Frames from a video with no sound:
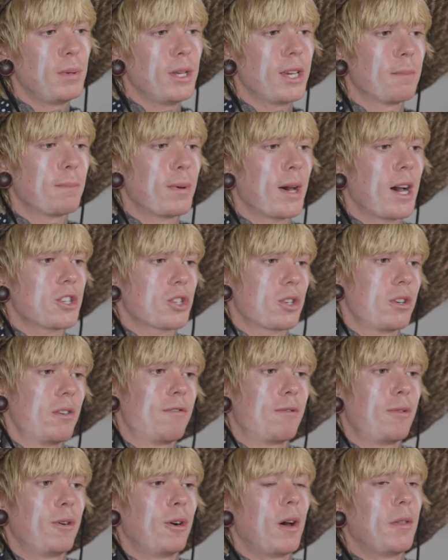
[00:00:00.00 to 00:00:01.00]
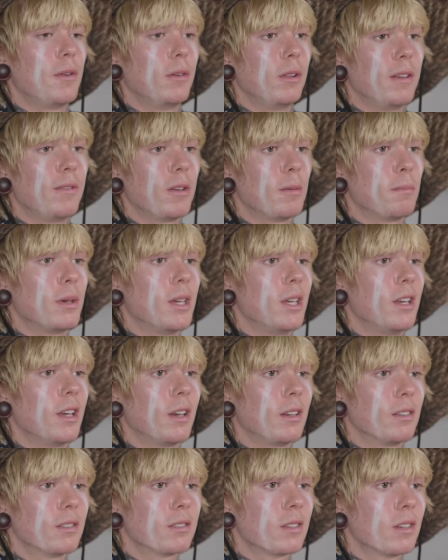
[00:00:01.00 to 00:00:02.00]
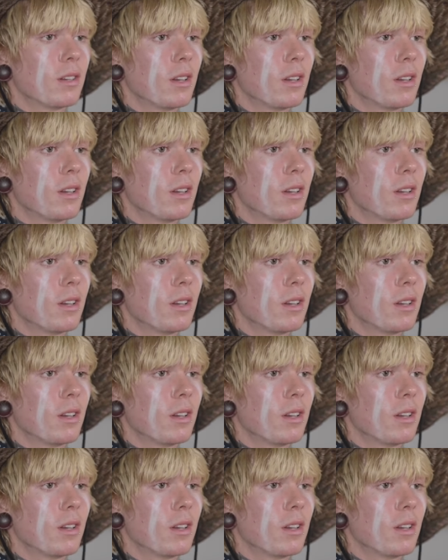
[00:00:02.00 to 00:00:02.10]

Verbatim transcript: be compassionate for other living beings.